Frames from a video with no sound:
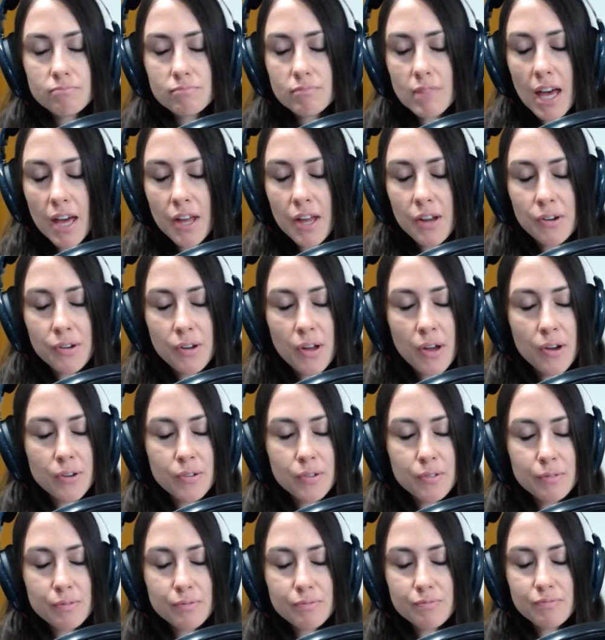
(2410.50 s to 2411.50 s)
I don't
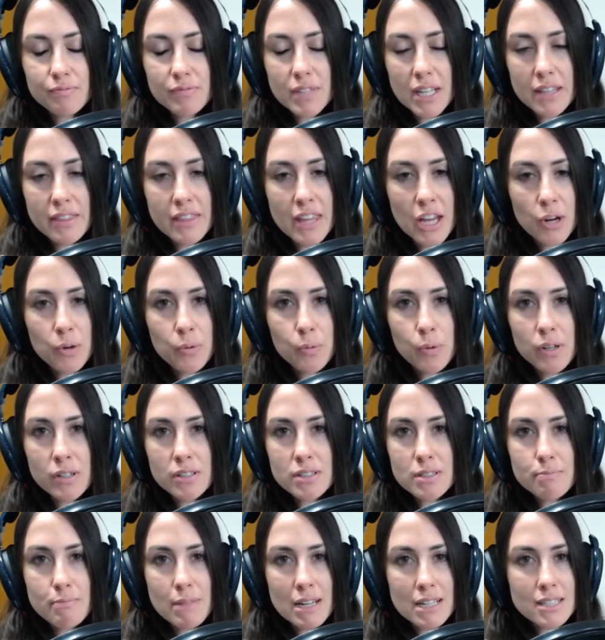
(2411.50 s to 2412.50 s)
know, in their
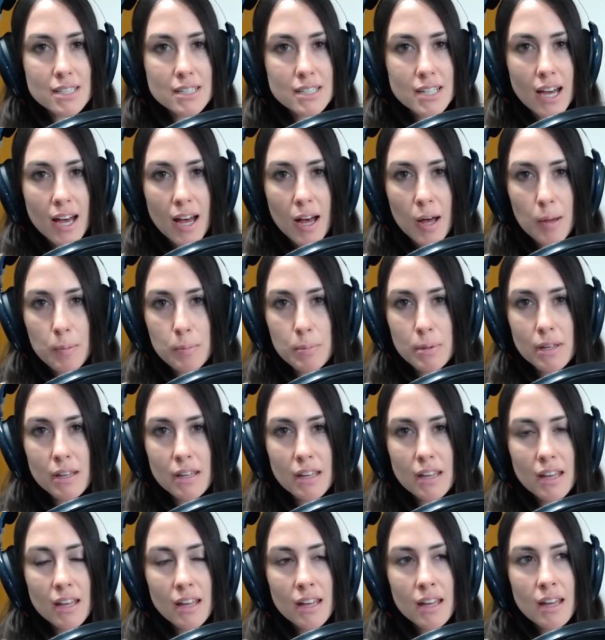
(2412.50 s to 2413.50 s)
words, messed up.
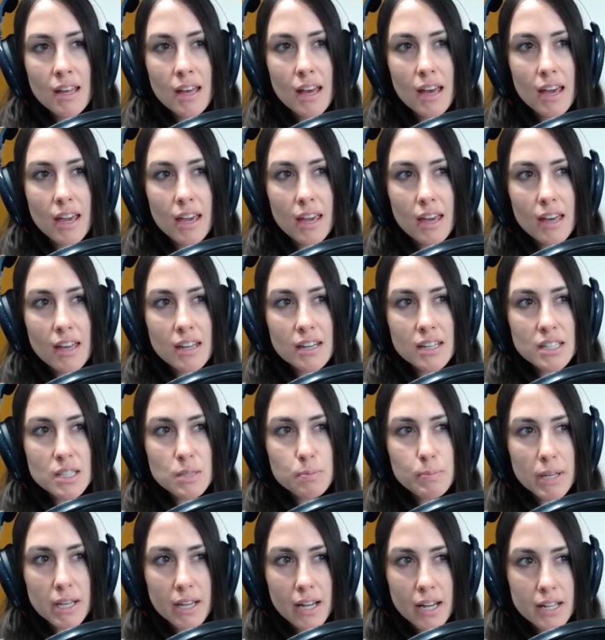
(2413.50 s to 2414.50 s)
And it's
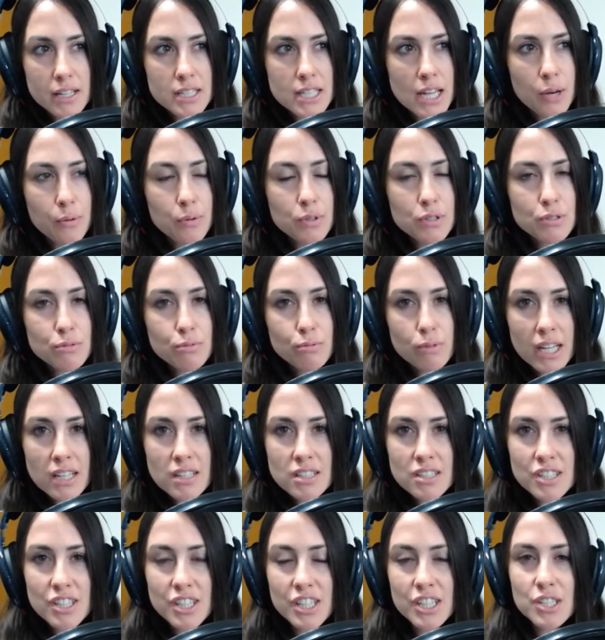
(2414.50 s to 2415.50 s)
because I was
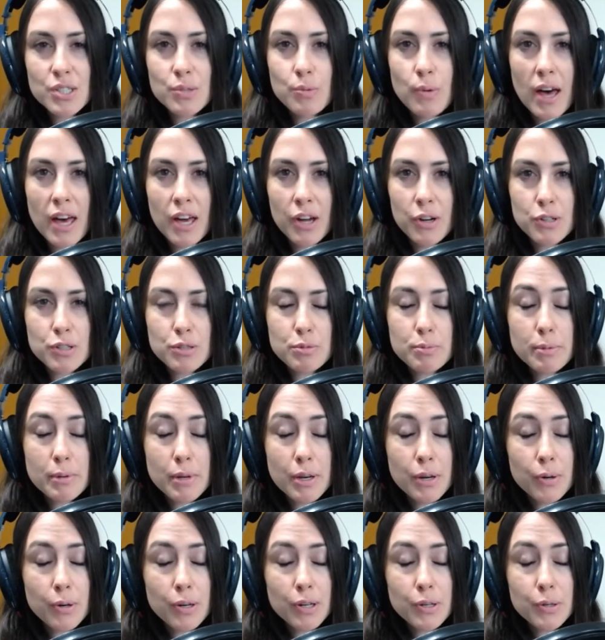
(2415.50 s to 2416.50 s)
raised this way,
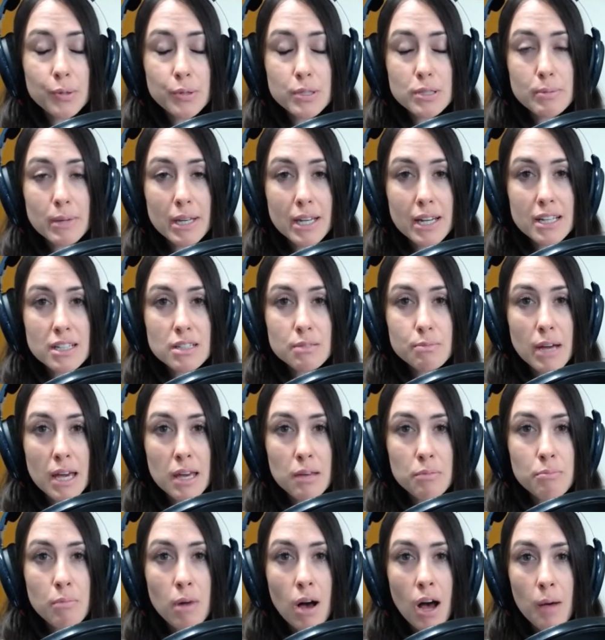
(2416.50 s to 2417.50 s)
or it was because
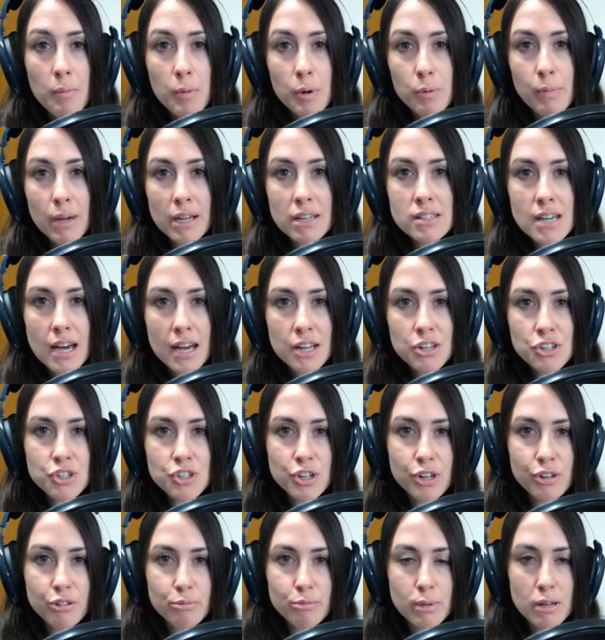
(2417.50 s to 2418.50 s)
my mom or my dad
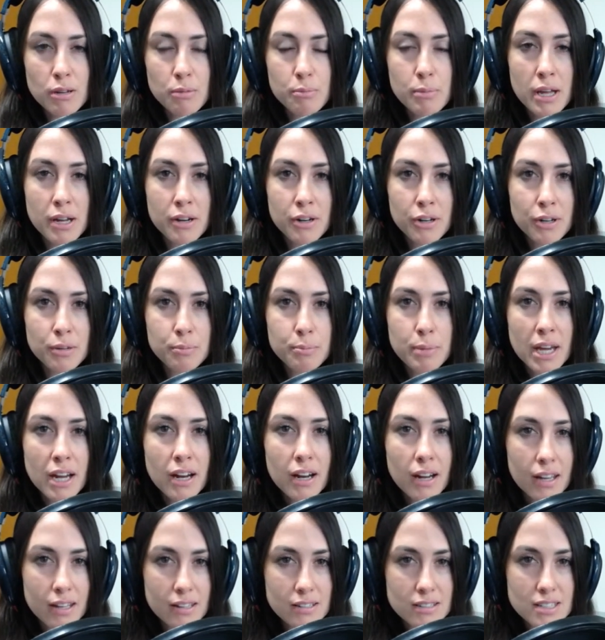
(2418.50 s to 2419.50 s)
should have been a better
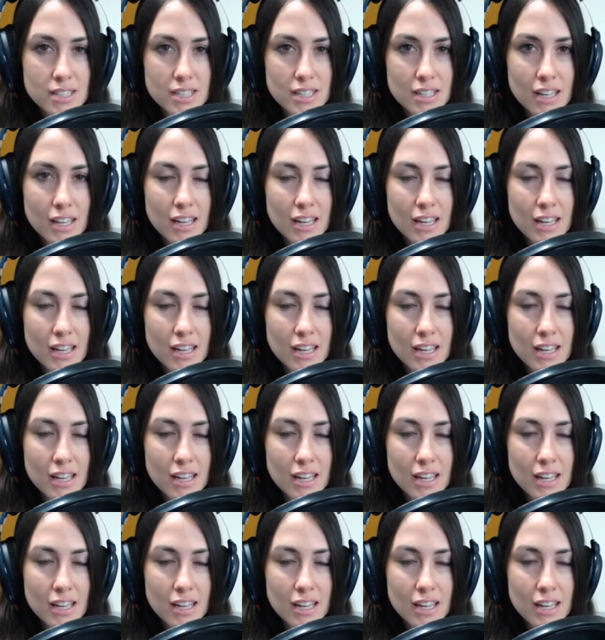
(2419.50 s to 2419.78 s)
parent.